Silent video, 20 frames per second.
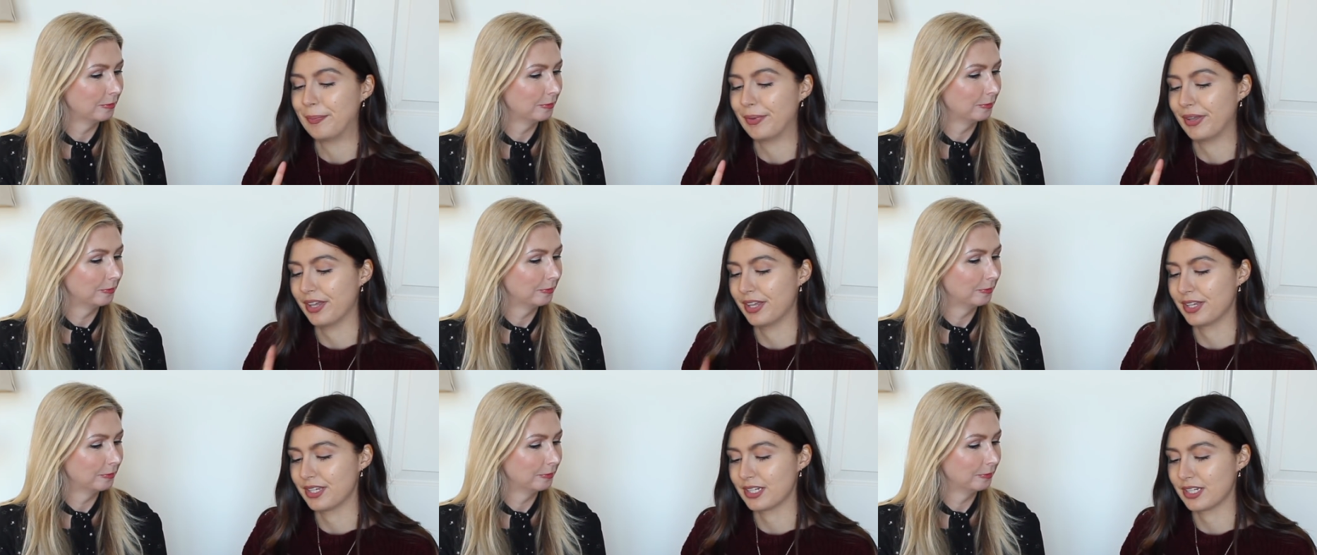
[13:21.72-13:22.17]

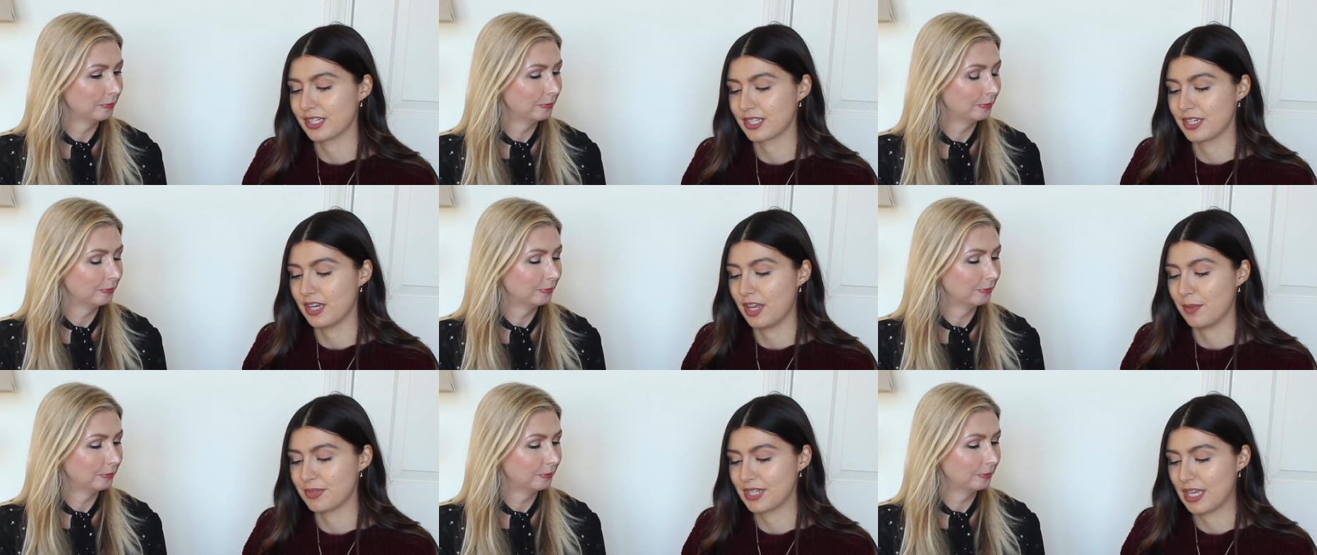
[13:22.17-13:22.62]
Speaker 1: but
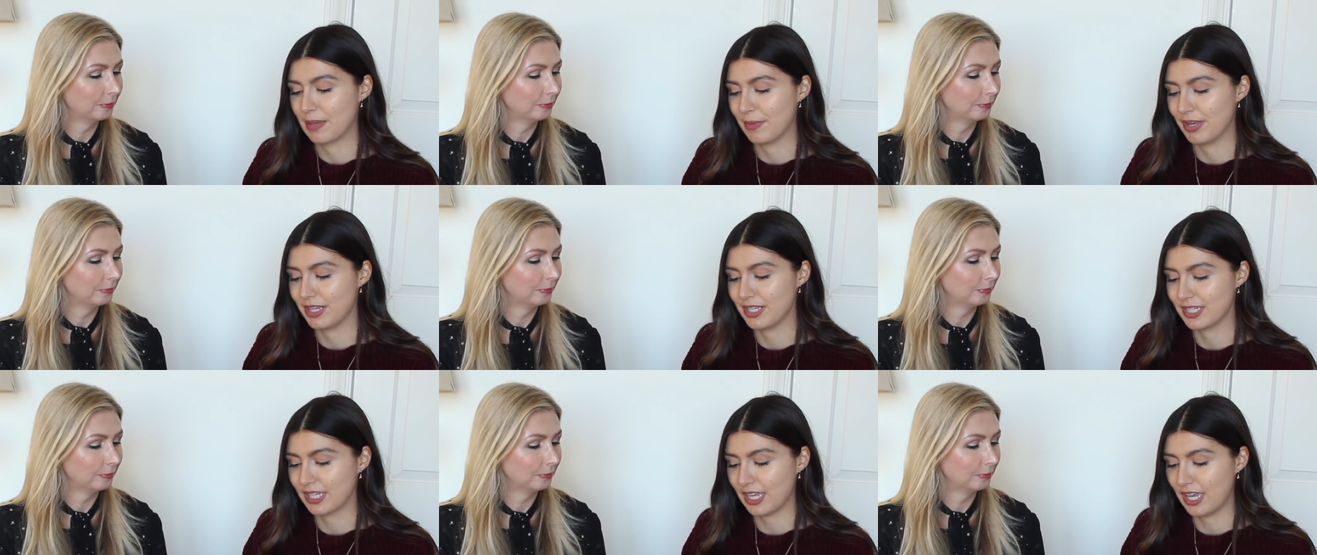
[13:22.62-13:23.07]
doesn't upset
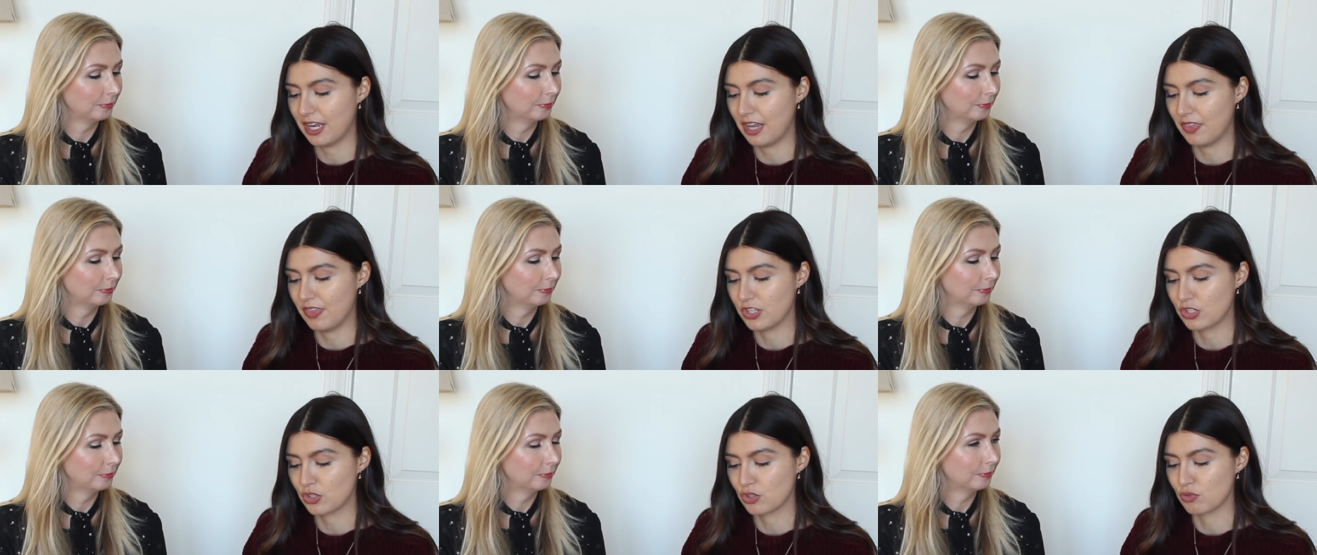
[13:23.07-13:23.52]
my skin,
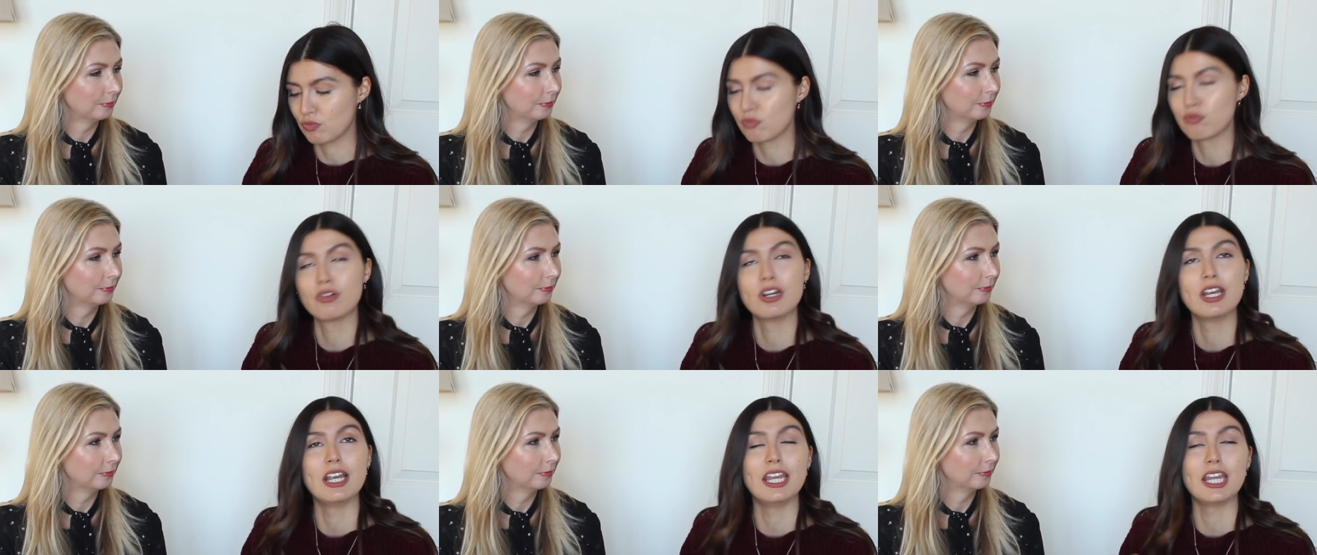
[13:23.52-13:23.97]
and this is
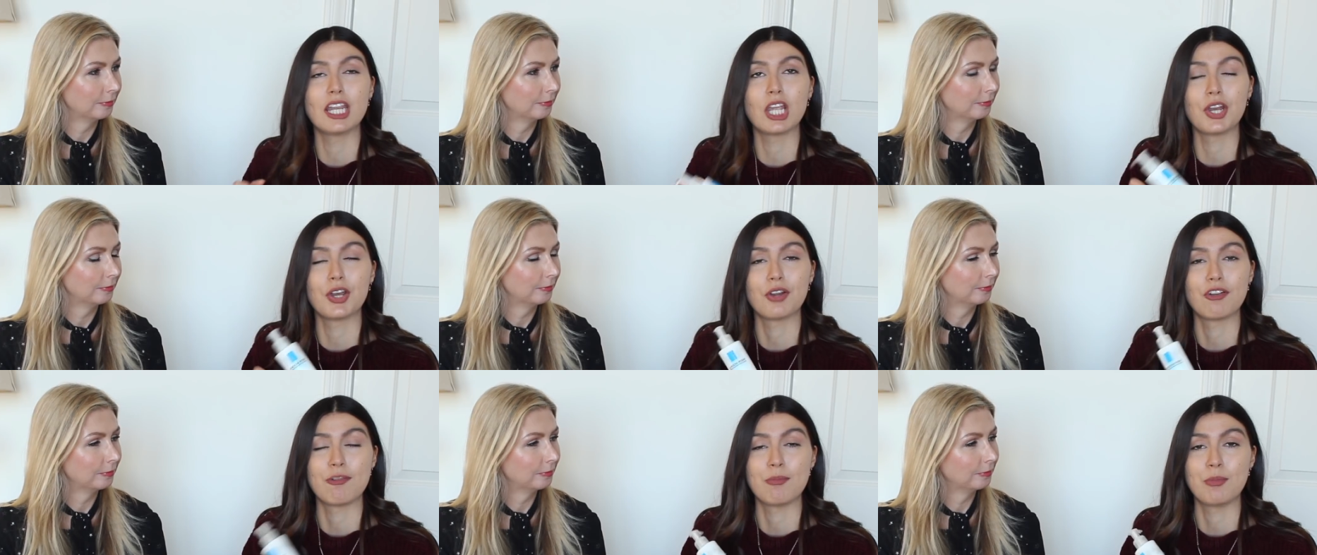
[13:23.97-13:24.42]
really
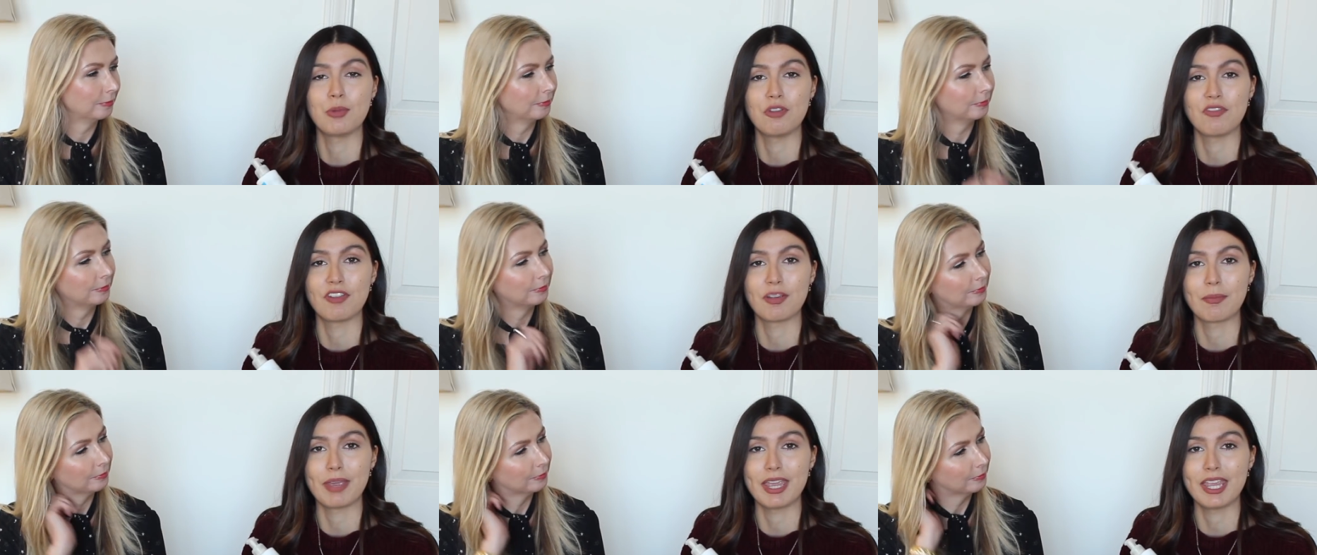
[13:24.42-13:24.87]
good at
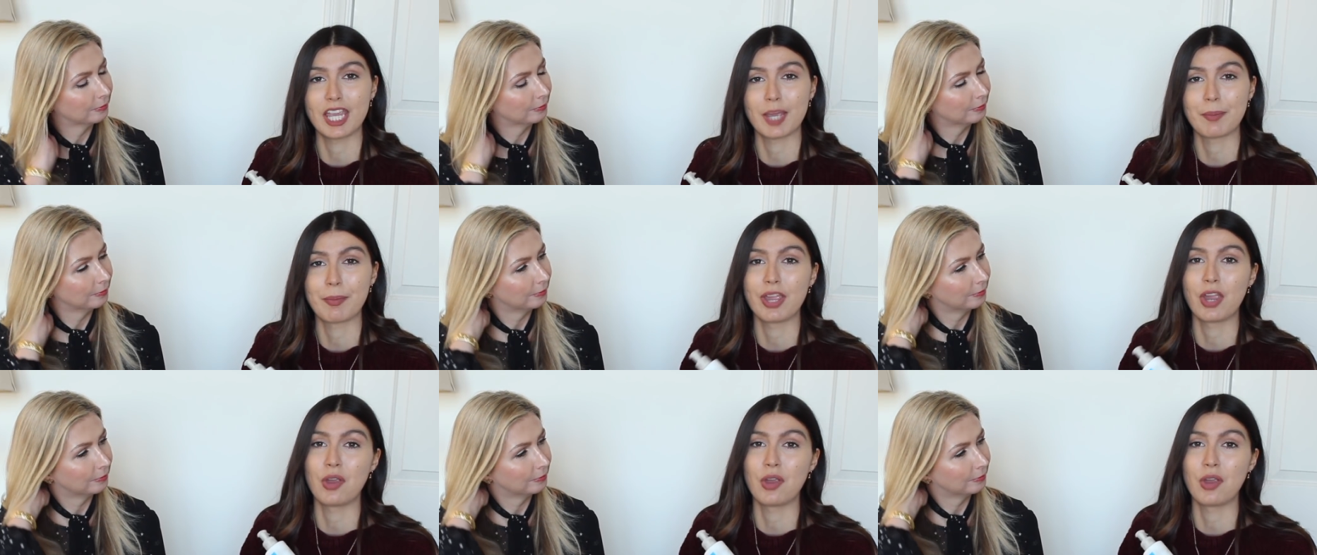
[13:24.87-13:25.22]
removing makeup.